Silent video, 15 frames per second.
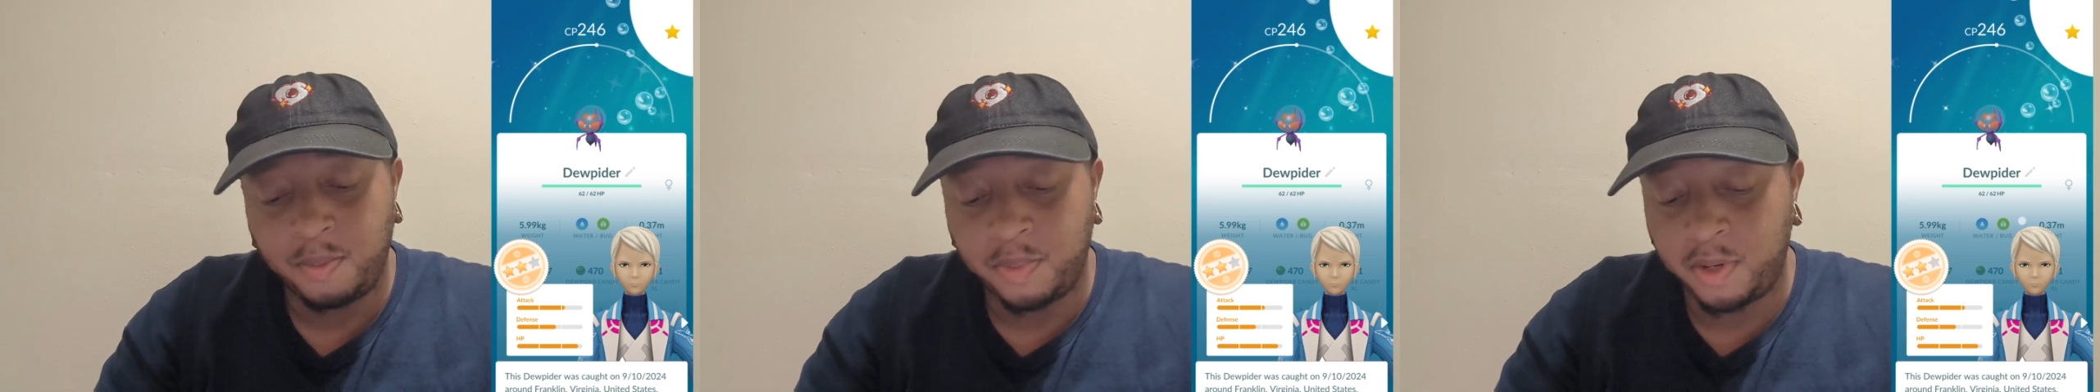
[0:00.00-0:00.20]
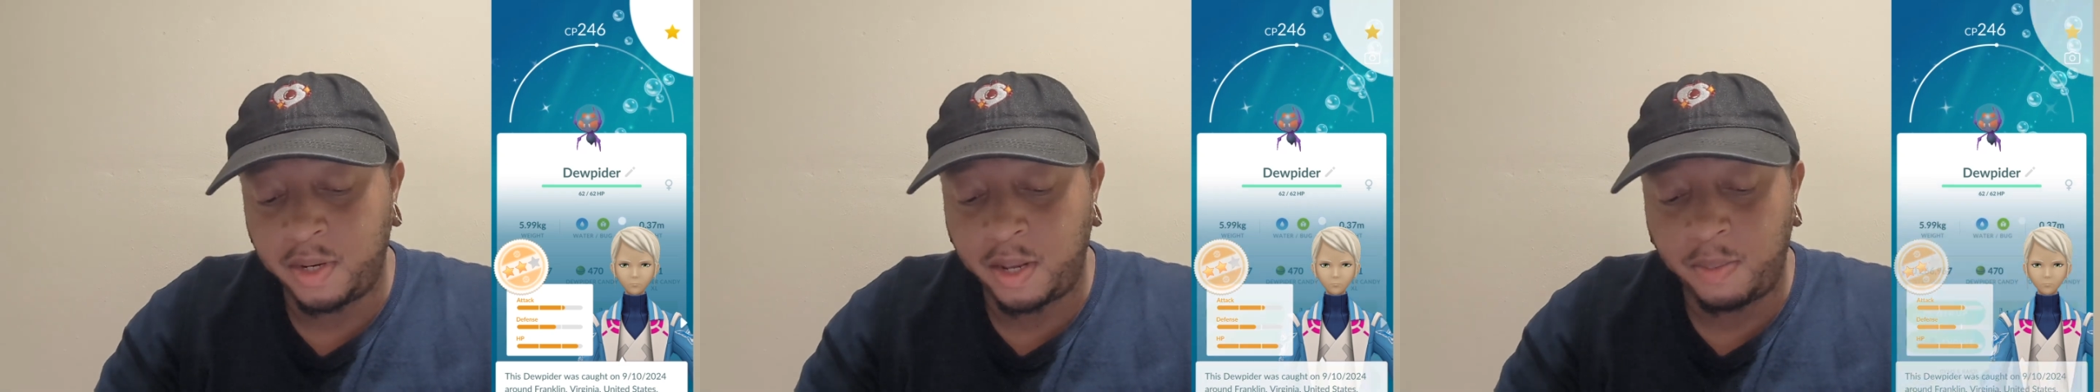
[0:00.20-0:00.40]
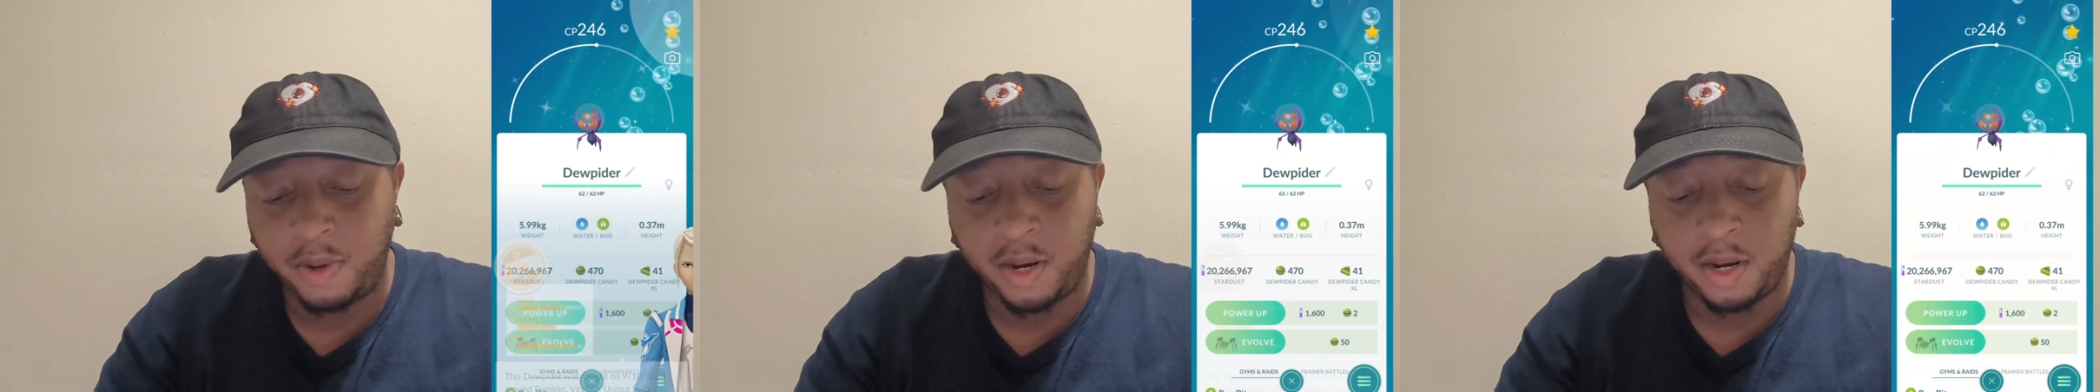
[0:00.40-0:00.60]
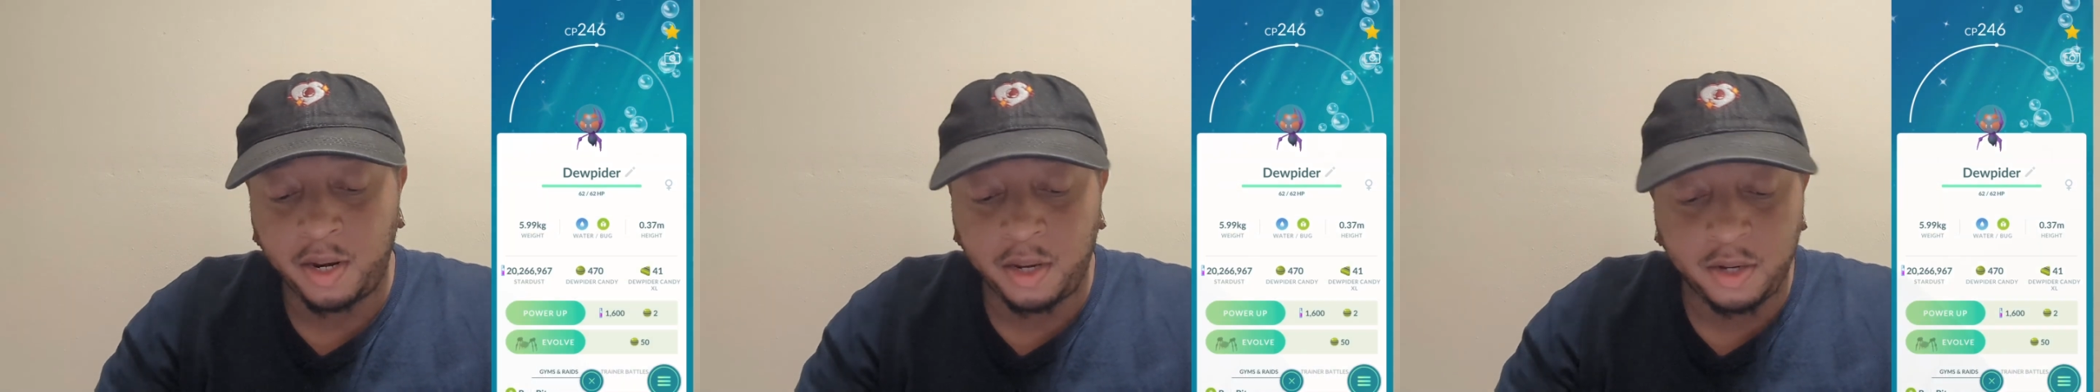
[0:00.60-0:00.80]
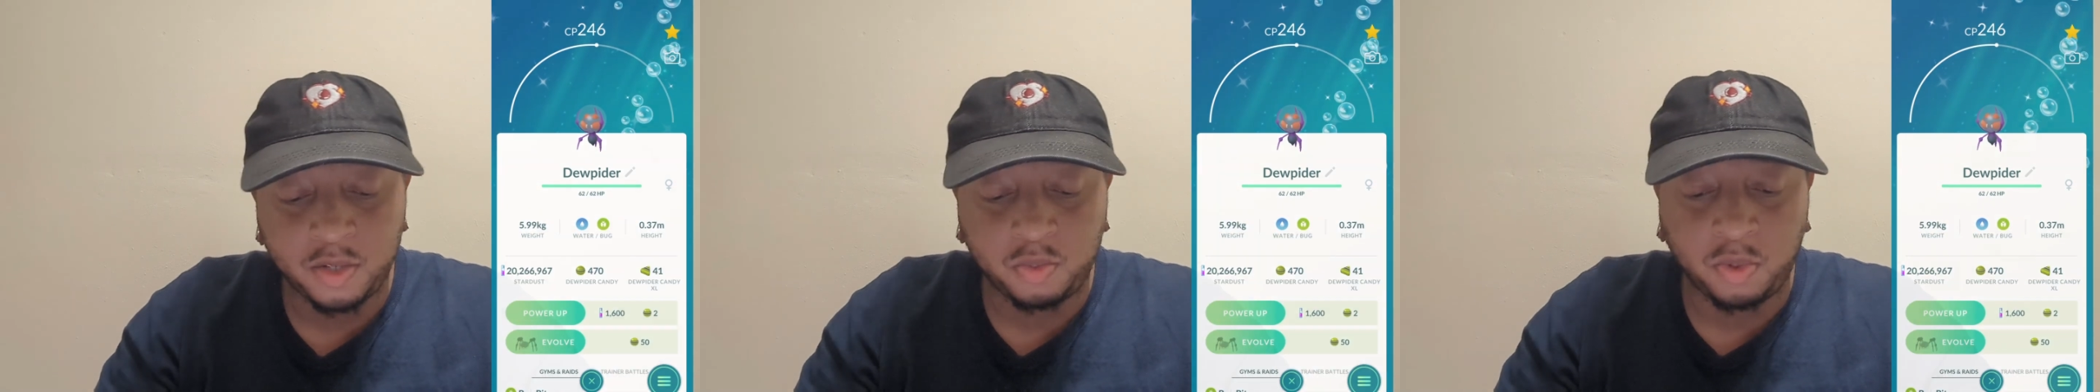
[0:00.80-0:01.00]
But I mean,
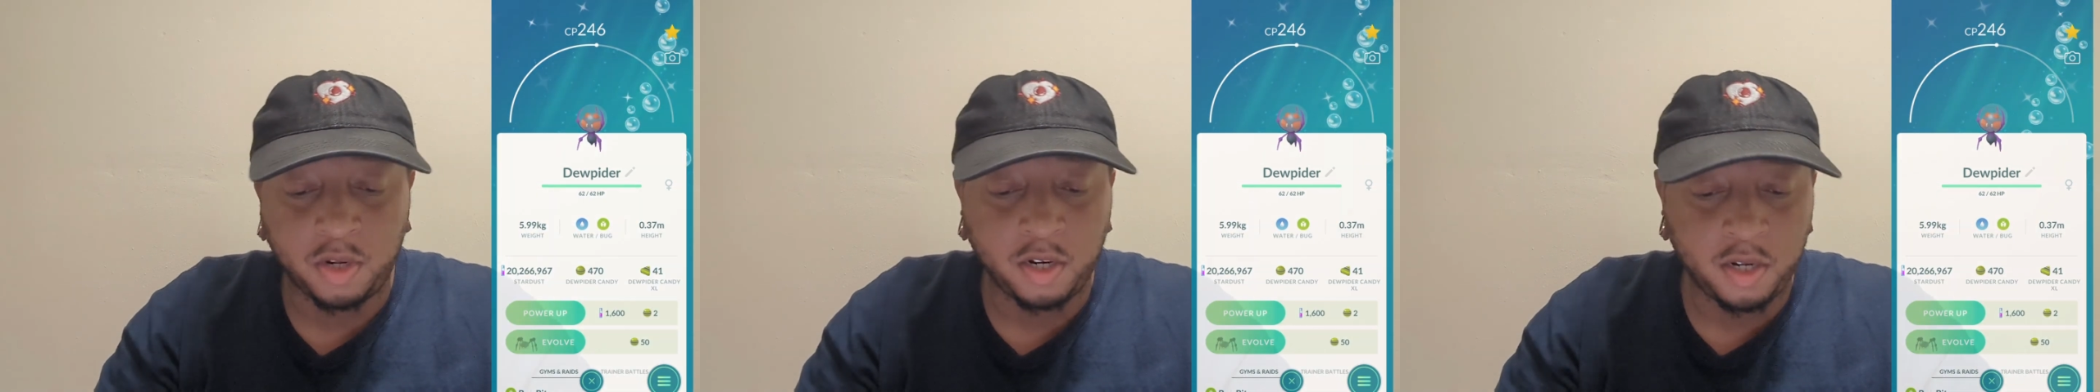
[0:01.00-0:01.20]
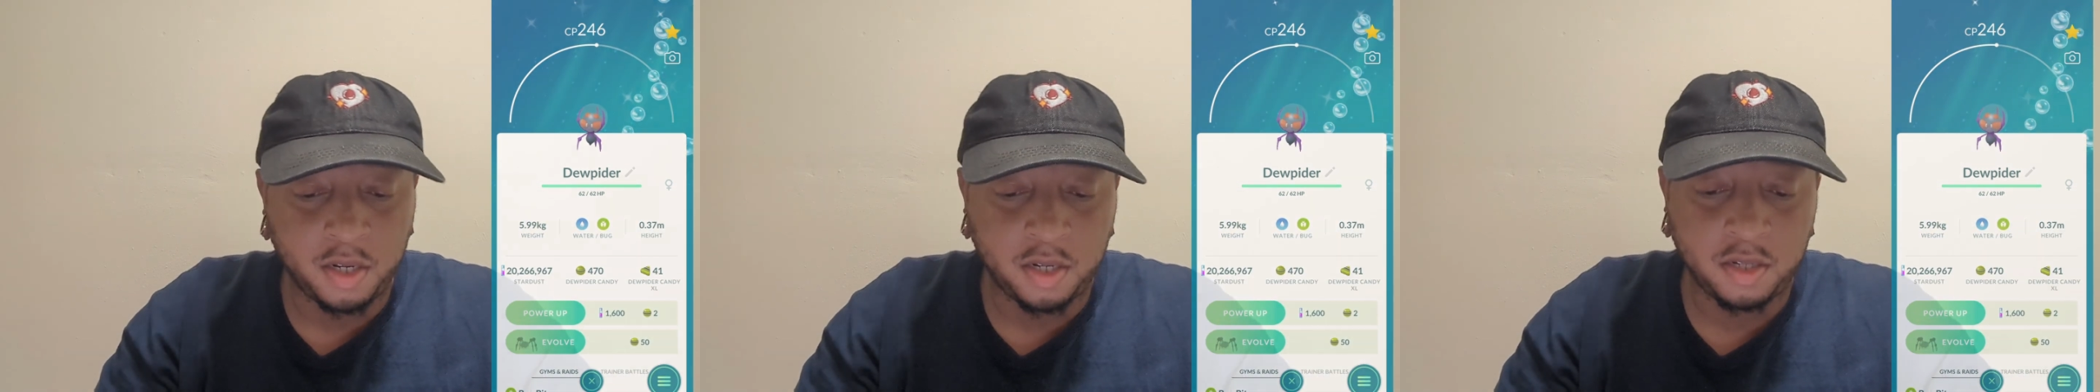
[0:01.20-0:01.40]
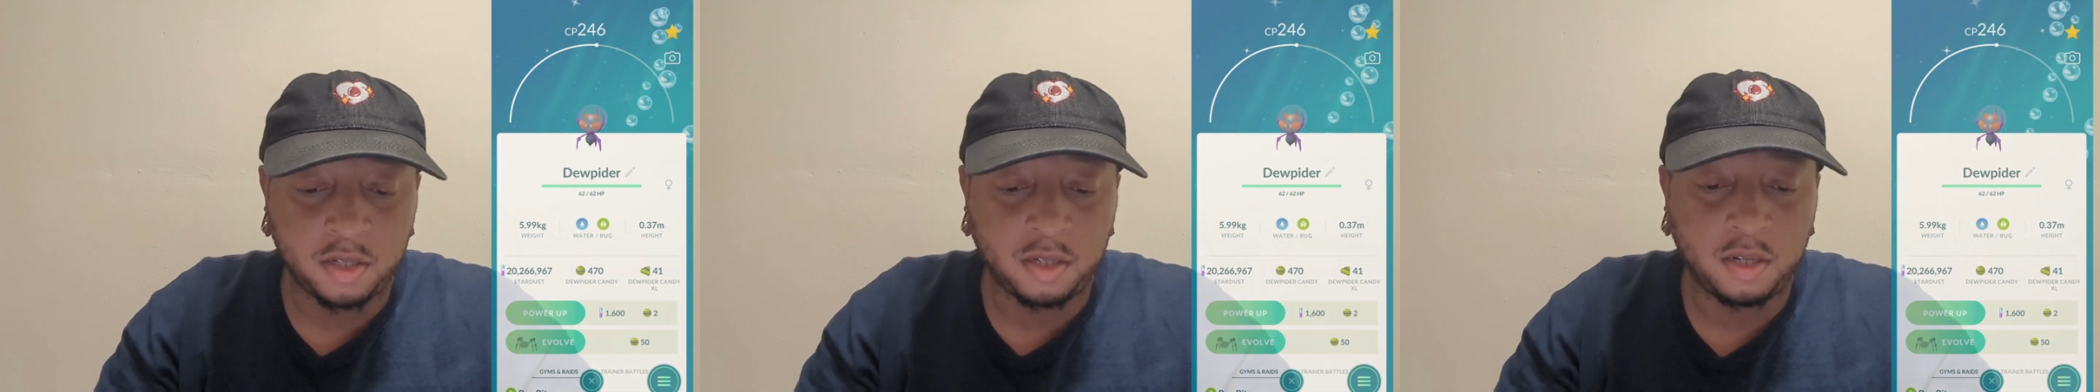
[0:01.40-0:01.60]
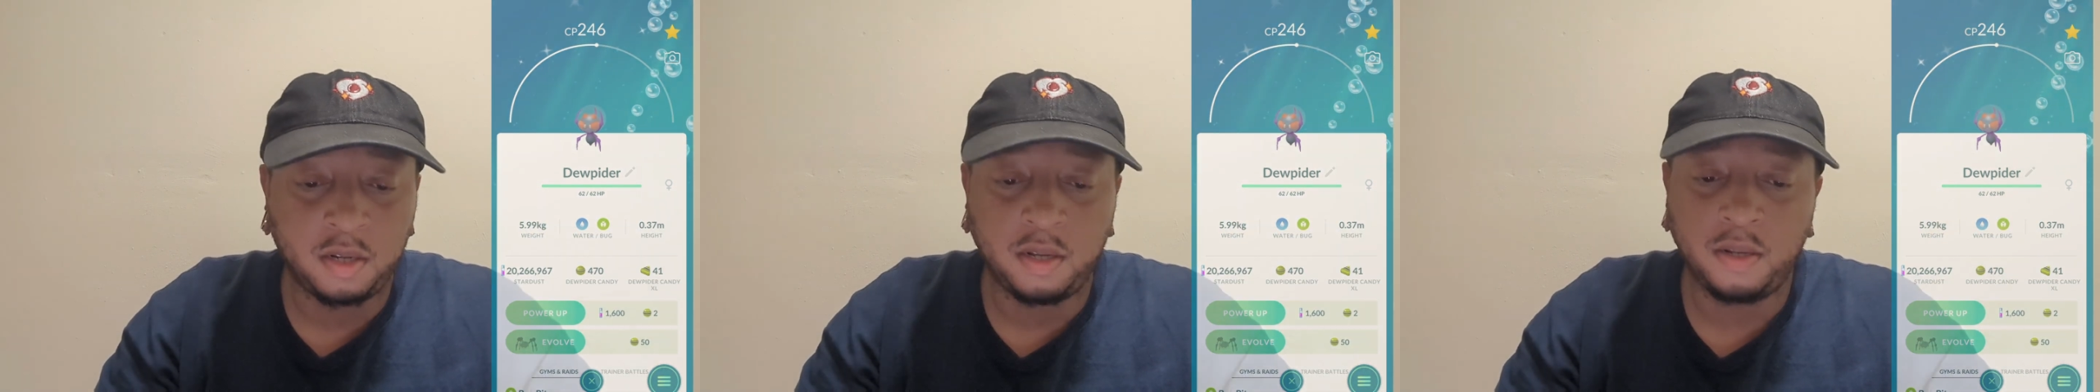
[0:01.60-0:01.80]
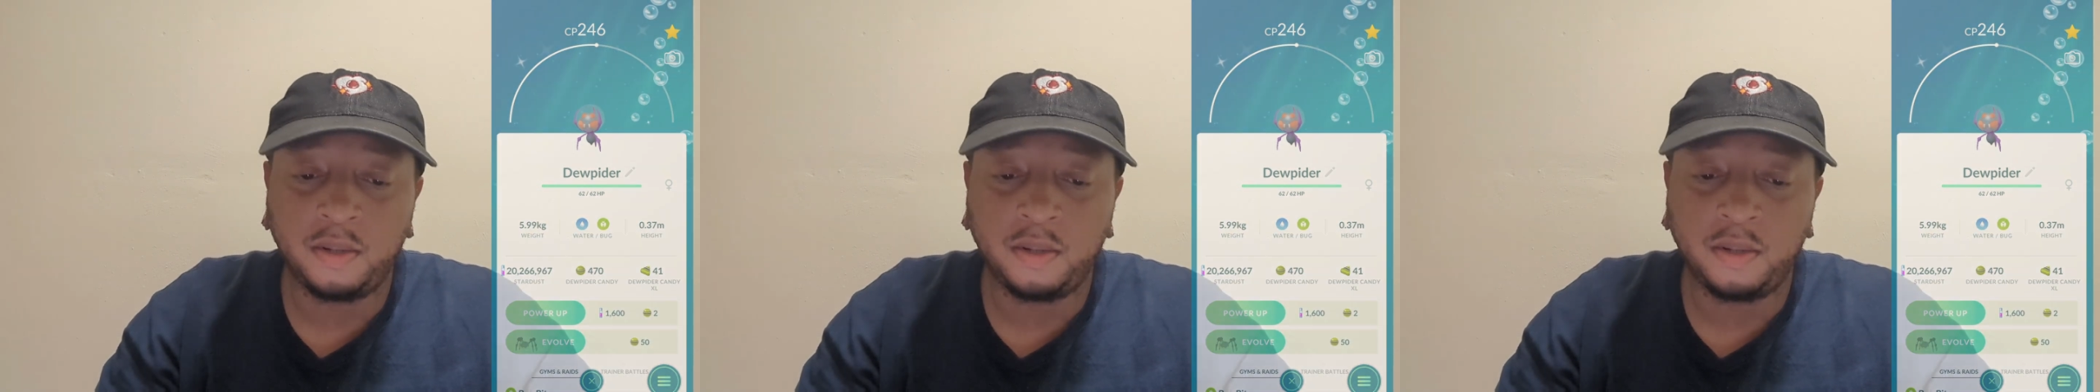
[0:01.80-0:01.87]
it is what it is.